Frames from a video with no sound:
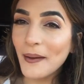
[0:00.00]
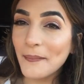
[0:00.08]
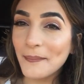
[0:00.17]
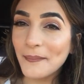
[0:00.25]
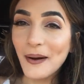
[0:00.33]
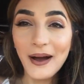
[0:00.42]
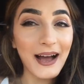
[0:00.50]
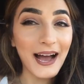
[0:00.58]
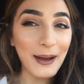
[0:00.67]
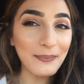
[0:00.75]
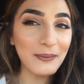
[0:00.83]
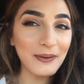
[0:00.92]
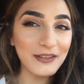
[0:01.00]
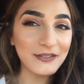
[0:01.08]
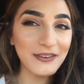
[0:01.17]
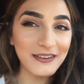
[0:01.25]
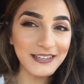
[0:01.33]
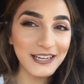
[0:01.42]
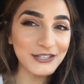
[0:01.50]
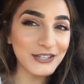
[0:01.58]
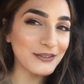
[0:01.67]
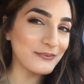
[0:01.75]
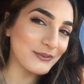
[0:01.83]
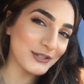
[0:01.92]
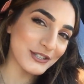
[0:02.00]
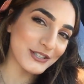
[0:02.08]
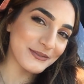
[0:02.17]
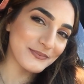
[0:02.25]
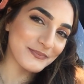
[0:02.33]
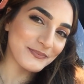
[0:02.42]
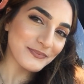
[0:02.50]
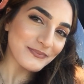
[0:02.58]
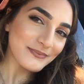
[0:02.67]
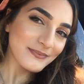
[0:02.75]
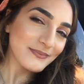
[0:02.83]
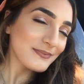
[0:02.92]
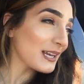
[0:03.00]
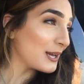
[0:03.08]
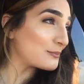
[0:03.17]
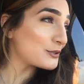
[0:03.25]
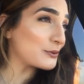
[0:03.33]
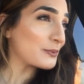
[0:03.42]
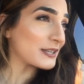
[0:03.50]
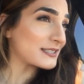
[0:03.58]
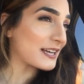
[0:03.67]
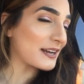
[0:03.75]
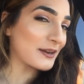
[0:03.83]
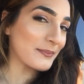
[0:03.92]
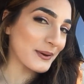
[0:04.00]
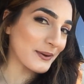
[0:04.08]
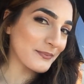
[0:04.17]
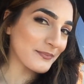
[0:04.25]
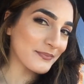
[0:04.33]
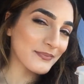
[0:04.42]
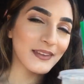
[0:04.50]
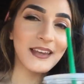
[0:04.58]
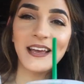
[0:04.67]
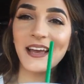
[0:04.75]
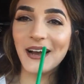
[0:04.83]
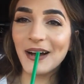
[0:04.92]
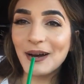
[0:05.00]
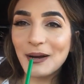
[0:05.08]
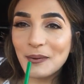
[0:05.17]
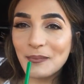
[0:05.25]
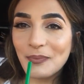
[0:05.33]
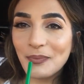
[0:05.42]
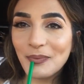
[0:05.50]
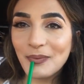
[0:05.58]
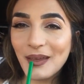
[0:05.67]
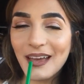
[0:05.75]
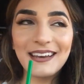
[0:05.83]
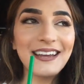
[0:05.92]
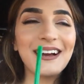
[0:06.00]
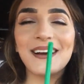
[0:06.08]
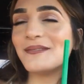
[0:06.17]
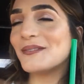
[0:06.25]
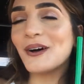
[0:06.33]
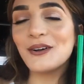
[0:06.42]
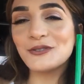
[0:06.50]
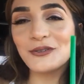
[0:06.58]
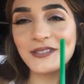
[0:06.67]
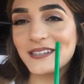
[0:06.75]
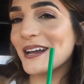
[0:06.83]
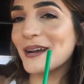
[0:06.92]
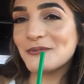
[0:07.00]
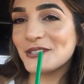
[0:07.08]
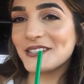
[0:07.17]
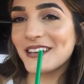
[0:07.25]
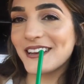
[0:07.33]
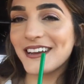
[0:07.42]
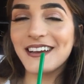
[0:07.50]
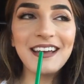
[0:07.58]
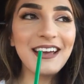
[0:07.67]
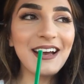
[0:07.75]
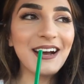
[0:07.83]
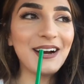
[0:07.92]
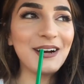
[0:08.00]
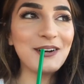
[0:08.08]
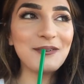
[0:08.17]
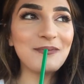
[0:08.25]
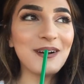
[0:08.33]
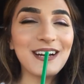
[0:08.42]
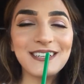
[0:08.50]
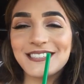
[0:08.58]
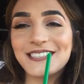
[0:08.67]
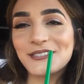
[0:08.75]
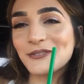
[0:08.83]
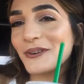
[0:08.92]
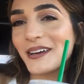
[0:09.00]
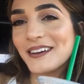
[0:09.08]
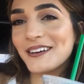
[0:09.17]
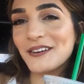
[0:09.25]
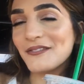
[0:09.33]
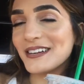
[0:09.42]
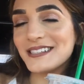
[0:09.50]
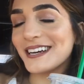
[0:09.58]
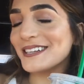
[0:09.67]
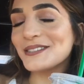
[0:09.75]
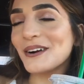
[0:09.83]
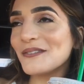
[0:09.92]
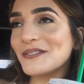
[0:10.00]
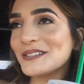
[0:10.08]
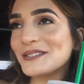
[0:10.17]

I'm happy about this foundation, which I'm super excited about. And yeah, all jokes aside, I'm just kidding. I just enjoy a venti iced coffee.